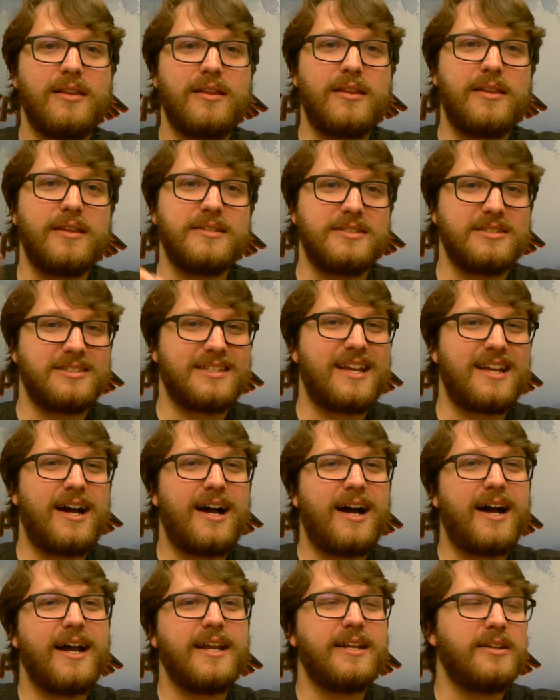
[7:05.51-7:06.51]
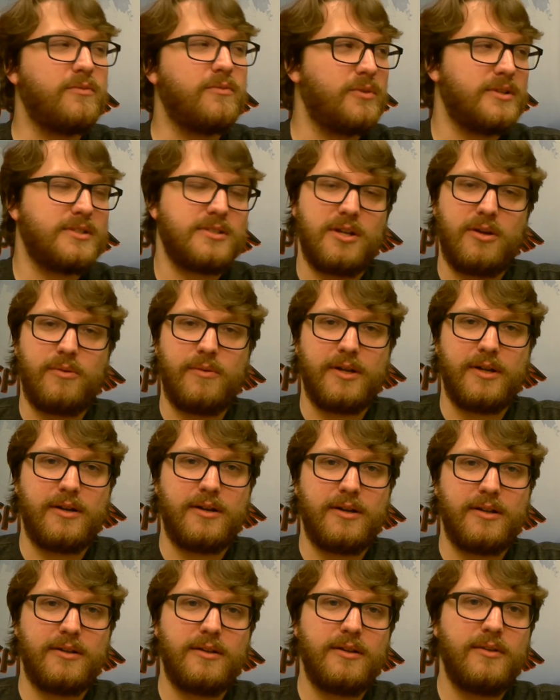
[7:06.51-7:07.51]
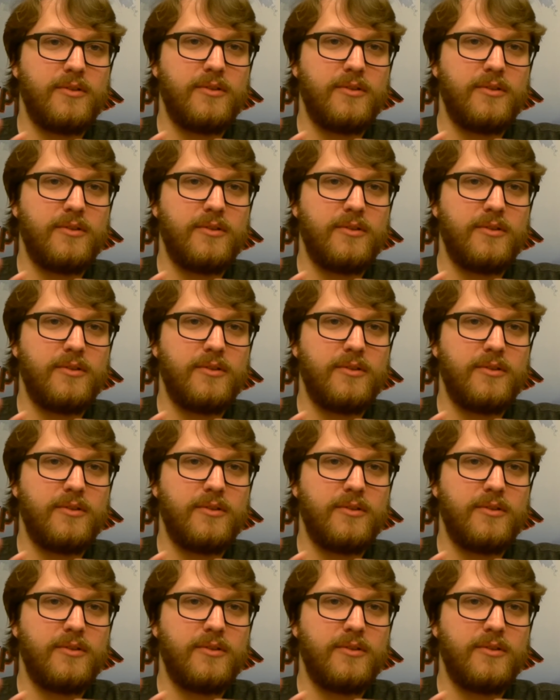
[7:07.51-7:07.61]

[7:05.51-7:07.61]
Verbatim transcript: This is kind of what's going on.